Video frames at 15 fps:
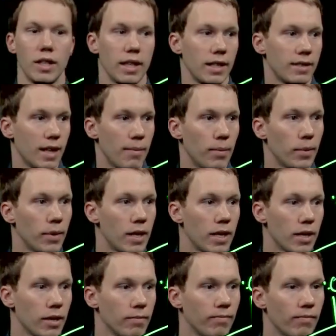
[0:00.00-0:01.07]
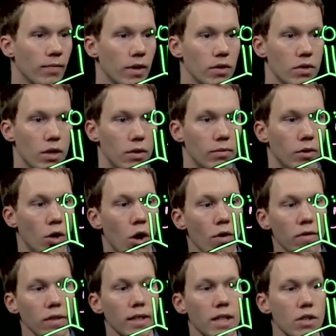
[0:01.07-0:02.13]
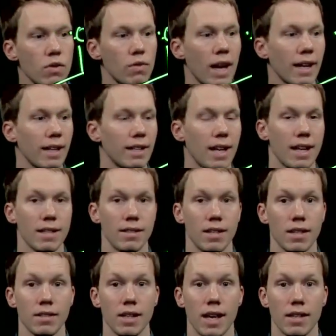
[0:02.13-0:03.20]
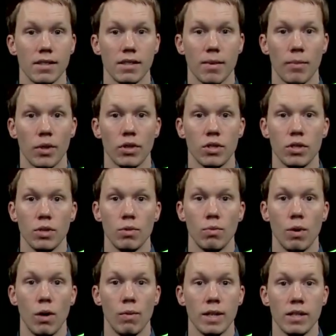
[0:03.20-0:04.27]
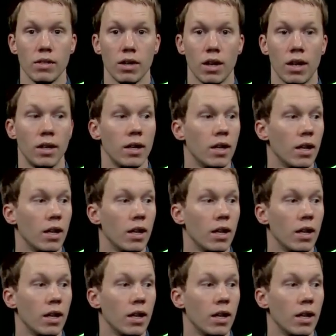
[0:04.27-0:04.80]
example here. So hopefully you recognize this as similar to what we saw